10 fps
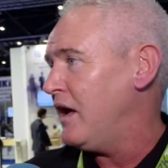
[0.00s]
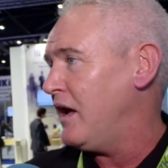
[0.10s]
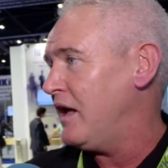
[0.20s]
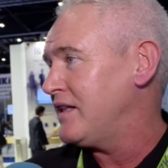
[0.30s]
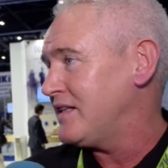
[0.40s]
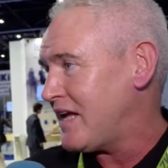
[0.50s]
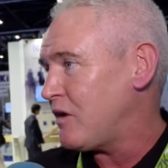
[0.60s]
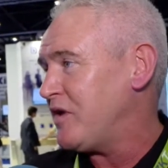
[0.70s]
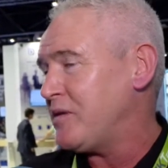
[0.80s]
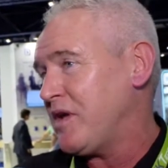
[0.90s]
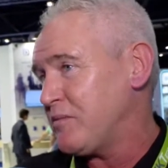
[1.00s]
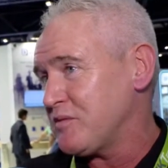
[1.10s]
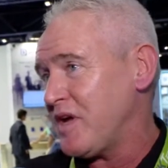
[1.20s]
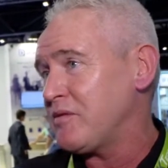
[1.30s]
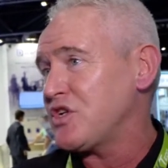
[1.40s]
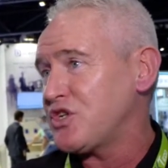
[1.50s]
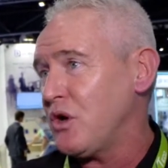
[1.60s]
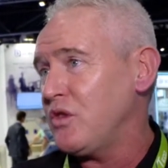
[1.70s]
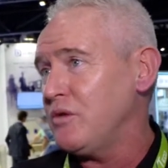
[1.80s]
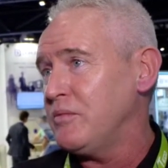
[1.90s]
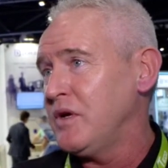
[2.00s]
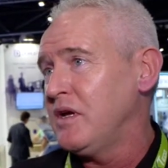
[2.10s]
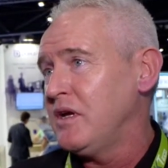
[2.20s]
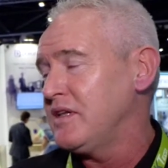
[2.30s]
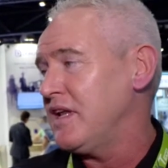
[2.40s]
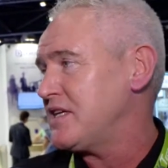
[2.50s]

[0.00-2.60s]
and they would be the people to be able to show them the